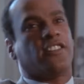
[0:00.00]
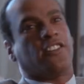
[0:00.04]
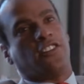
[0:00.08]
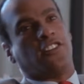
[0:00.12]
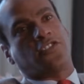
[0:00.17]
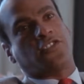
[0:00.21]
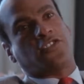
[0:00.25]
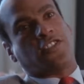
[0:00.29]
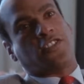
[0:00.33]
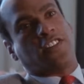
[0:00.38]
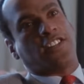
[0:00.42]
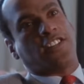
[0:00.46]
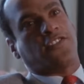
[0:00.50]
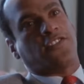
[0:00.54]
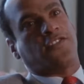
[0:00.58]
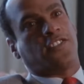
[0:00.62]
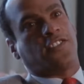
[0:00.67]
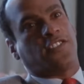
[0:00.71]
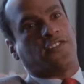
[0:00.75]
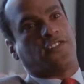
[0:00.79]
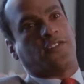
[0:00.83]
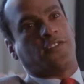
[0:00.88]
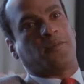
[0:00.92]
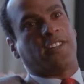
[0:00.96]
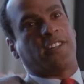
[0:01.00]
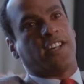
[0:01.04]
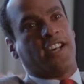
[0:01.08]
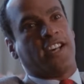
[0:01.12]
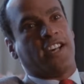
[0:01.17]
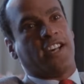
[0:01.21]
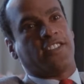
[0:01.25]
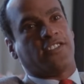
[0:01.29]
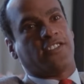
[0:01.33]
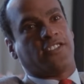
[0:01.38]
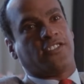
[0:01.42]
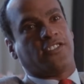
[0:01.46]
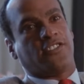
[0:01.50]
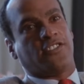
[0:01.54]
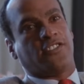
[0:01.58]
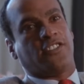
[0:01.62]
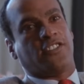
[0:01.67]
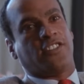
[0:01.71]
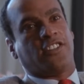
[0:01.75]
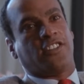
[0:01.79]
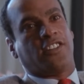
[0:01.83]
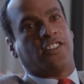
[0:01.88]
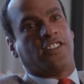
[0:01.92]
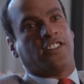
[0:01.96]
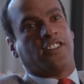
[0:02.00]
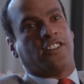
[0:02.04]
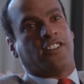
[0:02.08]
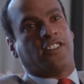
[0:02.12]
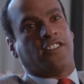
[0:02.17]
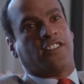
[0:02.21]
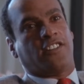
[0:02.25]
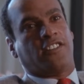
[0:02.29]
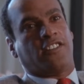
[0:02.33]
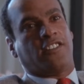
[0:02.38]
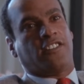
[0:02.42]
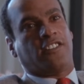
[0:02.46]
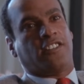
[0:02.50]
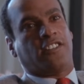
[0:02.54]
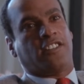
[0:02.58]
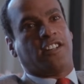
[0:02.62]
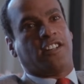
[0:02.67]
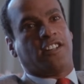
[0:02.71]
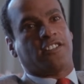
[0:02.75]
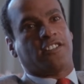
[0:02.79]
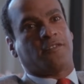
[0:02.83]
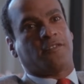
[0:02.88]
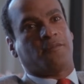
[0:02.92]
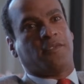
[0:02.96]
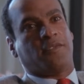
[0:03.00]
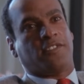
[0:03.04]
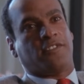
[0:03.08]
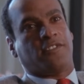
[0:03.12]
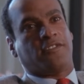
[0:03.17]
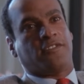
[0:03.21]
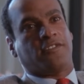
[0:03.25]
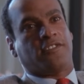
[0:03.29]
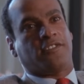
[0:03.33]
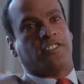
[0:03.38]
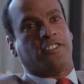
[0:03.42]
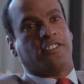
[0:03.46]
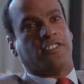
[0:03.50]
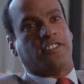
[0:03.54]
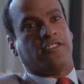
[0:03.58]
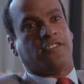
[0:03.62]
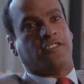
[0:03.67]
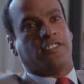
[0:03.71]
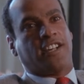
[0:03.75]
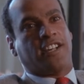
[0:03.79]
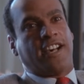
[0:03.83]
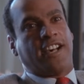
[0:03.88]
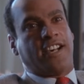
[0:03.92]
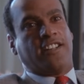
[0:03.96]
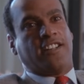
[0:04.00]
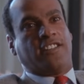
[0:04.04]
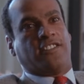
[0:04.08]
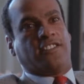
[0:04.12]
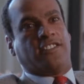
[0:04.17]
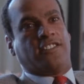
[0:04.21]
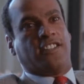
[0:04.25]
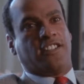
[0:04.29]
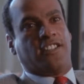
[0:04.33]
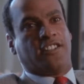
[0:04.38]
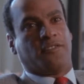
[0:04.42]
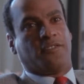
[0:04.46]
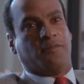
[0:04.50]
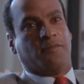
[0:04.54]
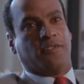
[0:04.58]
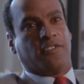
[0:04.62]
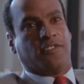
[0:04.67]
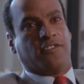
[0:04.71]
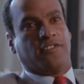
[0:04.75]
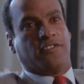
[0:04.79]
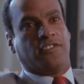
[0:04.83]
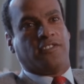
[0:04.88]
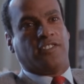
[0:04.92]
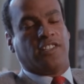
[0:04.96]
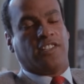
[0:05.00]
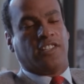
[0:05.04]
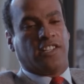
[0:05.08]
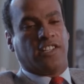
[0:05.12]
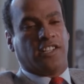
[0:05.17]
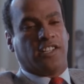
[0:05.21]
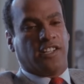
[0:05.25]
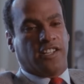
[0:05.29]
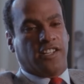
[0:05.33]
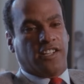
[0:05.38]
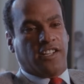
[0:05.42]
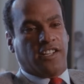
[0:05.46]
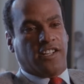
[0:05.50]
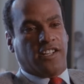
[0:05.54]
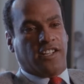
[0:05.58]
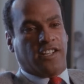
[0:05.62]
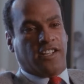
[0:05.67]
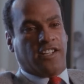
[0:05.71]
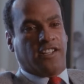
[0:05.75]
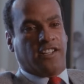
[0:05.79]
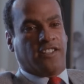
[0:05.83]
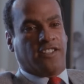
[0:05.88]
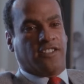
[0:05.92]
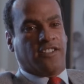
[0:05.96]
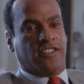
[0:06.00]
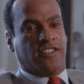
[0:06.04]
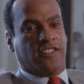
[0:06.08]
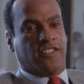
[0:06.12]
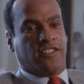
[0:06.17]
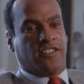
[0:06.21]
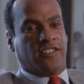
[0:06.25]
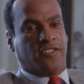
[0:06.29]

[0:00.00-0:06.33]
I was transferred from Kaiser Hospital to Highland Hospital, and